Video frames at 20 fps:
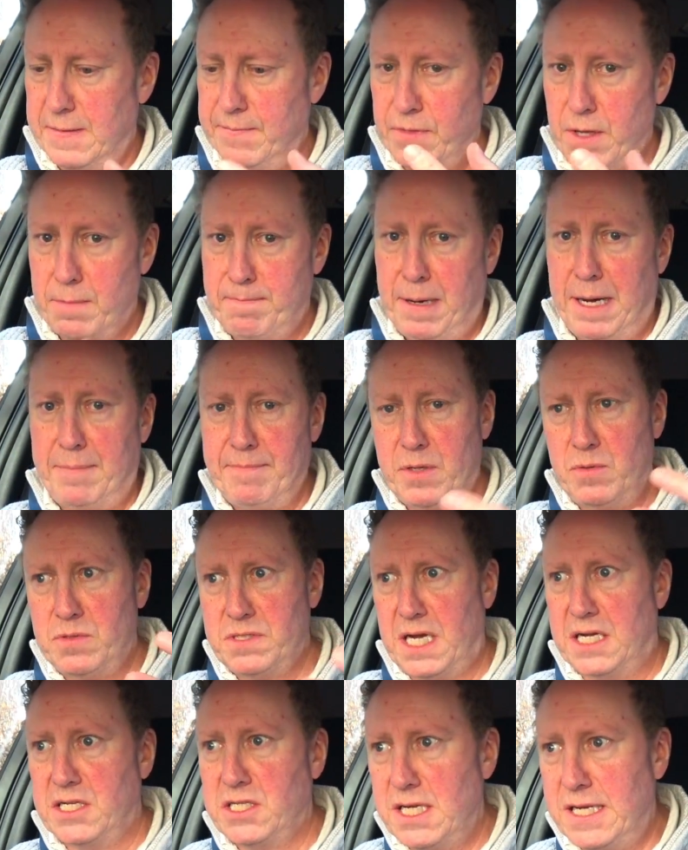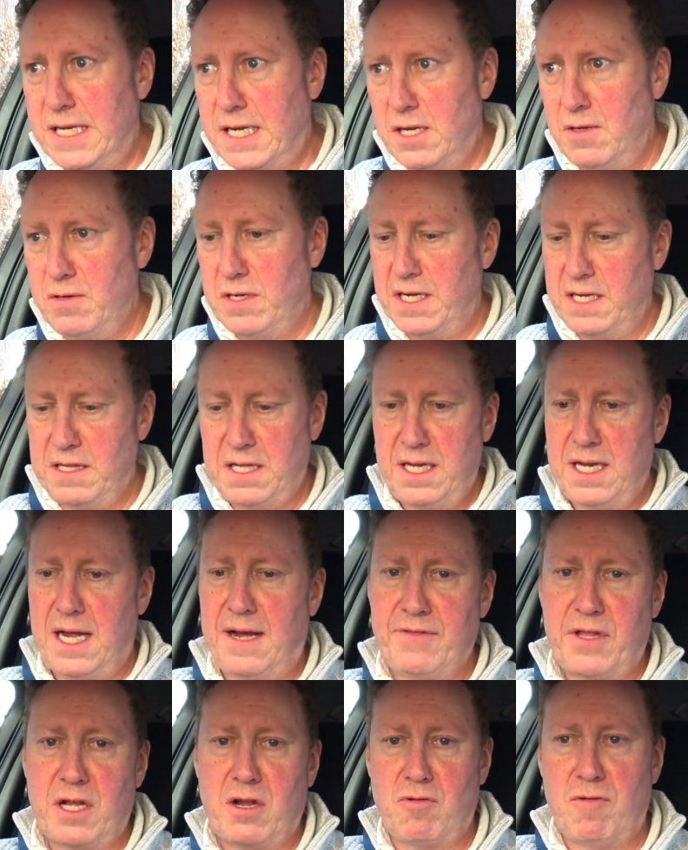the pump that was actually included, it didn't
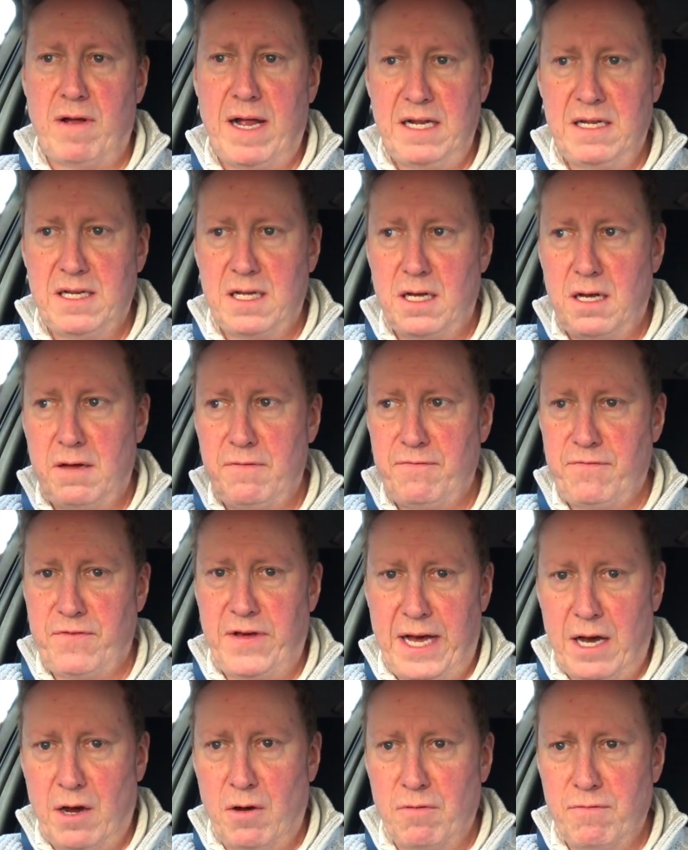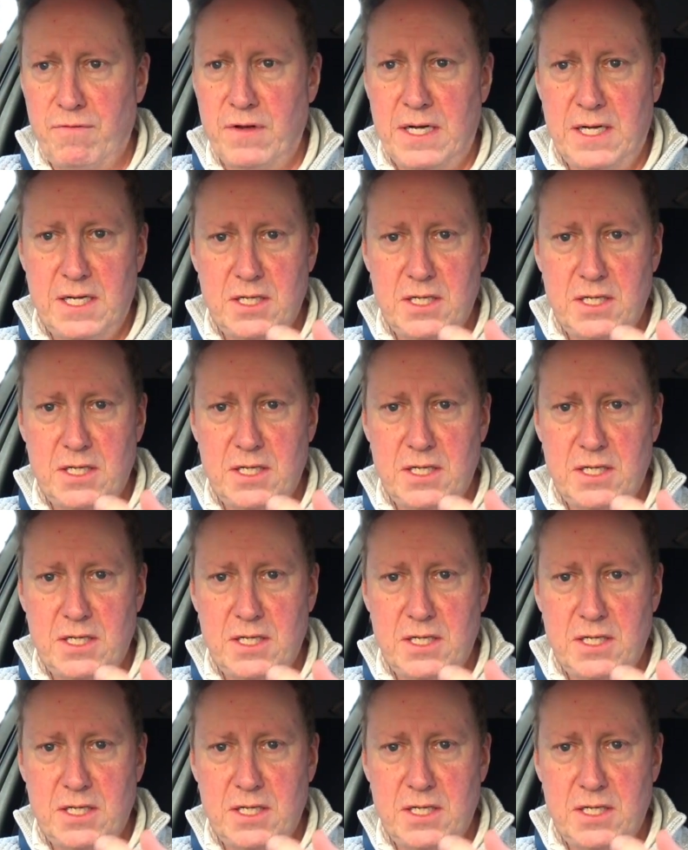have the correct valve